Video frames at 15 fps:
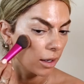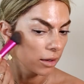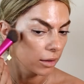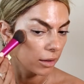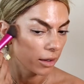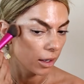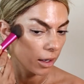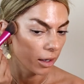
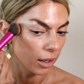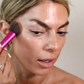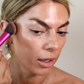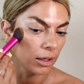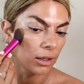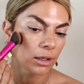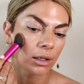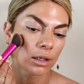and
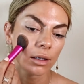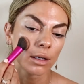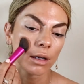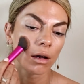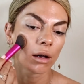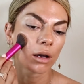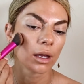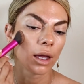then
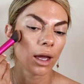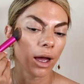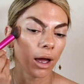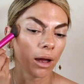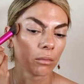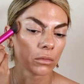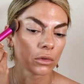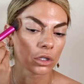I
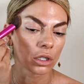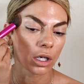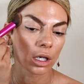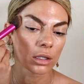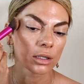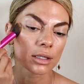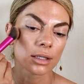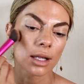am
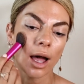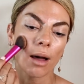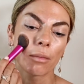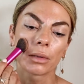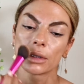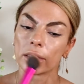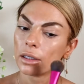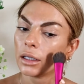just
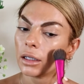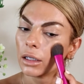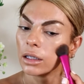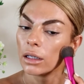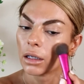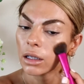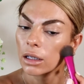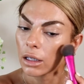dab it in